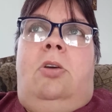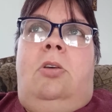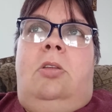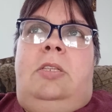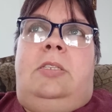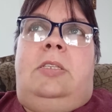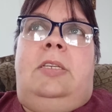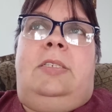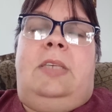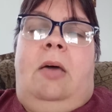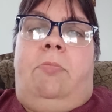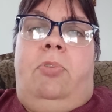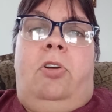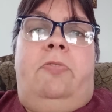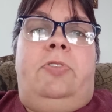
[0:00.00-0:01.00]

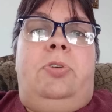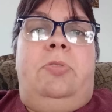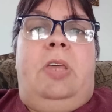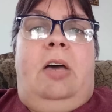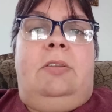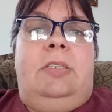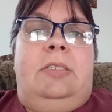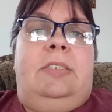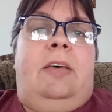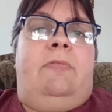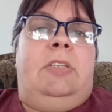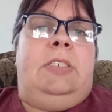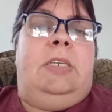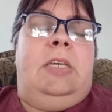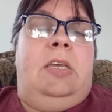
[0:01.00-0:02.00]
December of
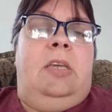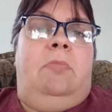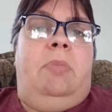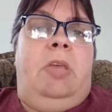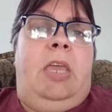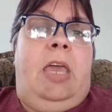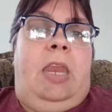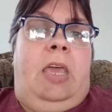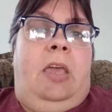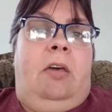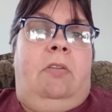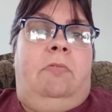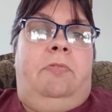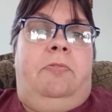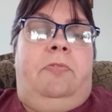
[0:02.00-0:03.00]
2017, beginning
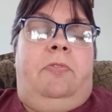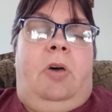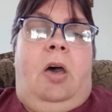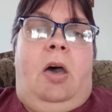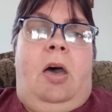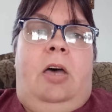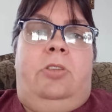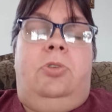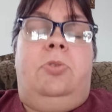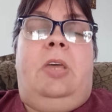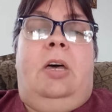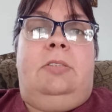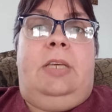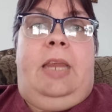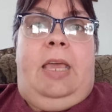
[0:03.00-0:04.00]
of
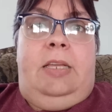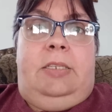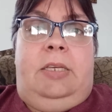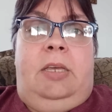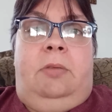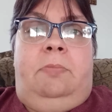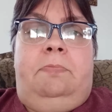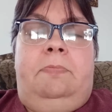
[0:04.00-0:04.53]
2018.